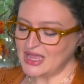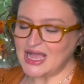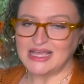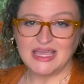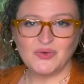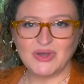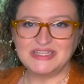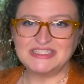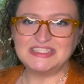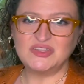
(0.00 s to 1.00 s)
I can't
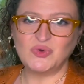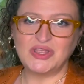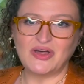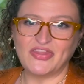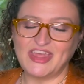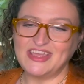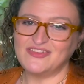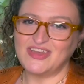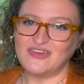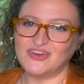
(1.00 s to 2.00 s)
wait to see what y'all think
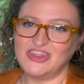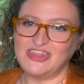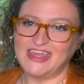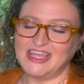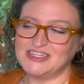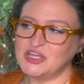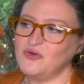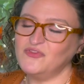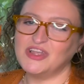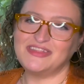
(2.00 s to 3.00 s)
of everything.
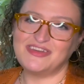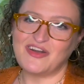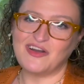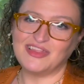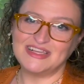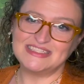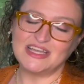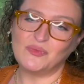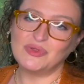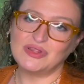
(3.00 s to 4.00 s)
Don't forget there are links
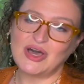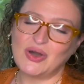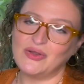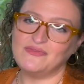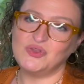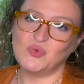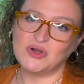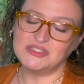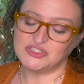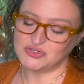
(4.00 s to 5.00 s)
down below if you
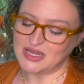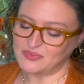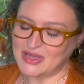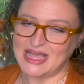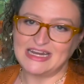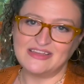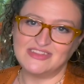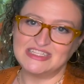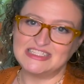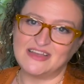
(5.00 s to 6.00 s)
want to try to buy any of
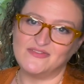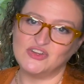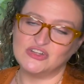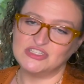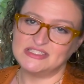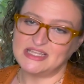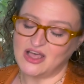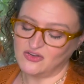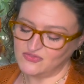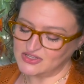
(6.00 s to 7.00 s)
this stuff for
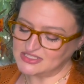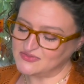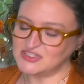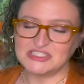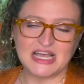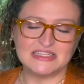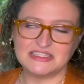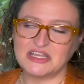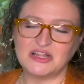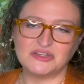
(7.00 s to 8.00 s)
yourself in different
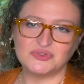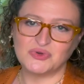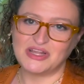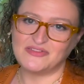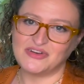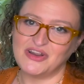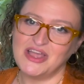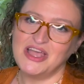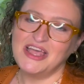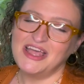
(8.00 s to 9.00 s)
sizes, colors, whatever.
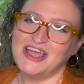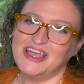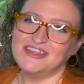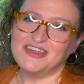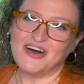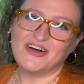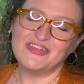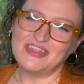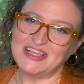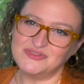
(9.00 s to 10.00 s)

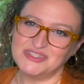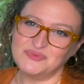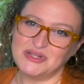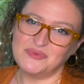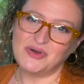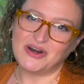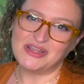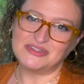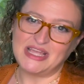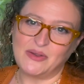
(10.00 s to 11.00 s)
Y'all, thanks for spending part of
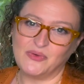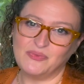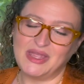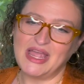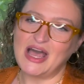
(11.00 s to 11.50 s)
your day with me.